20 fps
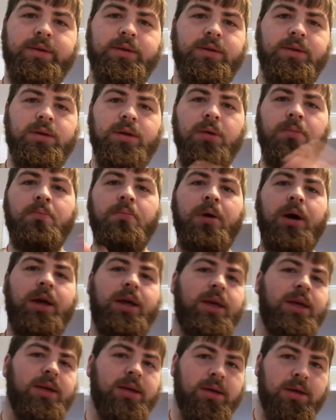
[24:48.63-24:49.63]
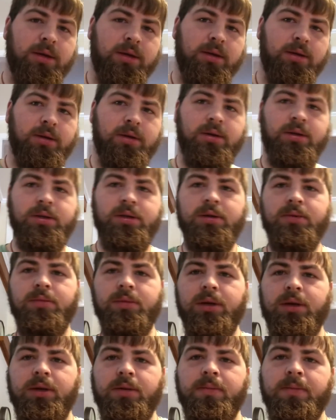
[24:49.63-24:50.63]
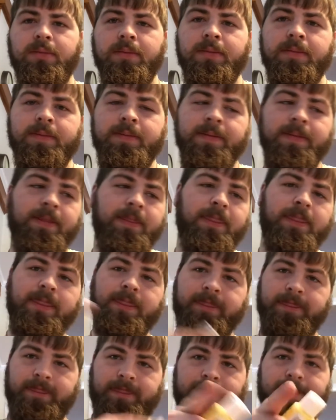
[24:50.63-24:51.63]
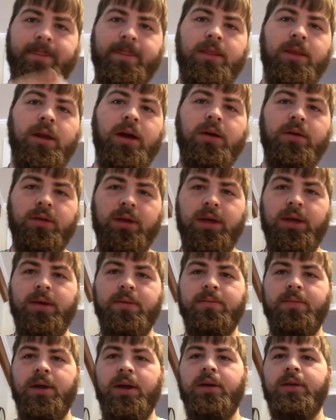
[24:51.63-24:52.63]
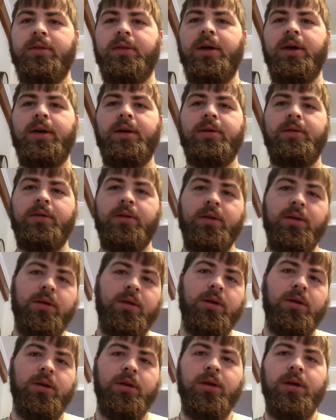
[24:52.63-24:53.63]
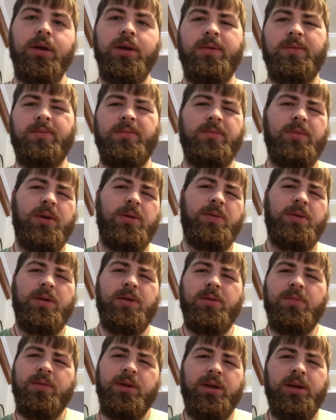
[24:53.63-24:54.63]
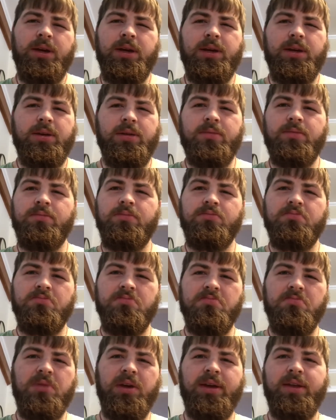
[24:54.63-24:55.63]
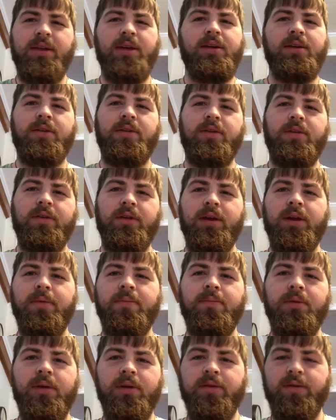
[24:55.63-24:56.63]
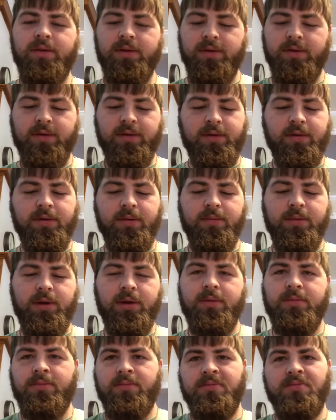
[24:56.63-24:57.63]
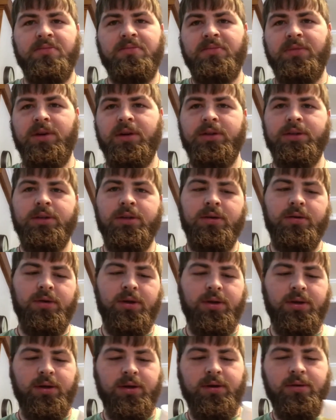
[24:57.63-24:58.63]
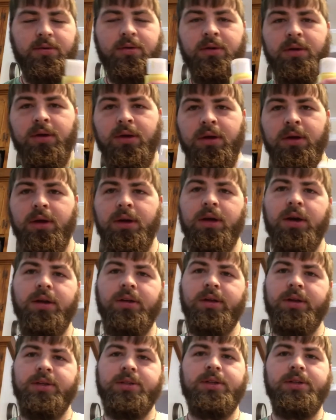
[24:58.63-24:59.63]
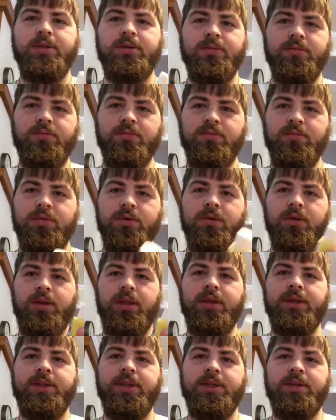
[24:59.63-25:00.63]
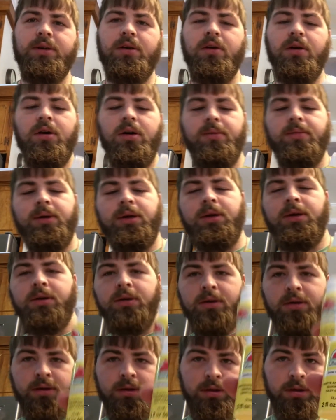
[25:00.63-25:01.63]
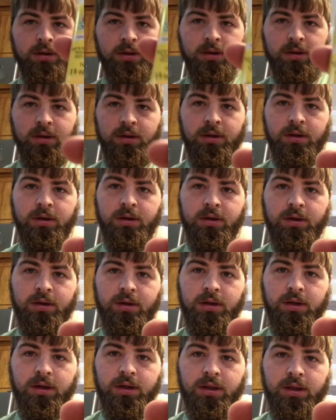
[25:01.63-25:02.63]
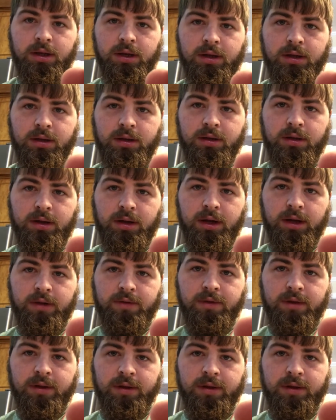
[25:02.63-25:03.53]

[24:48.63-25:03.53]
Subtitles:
a bike or something. I'll hand paint that, and maybe someday I could make that into like a business or something. Not sure right now. I like just doing this as a hobby. And then I have this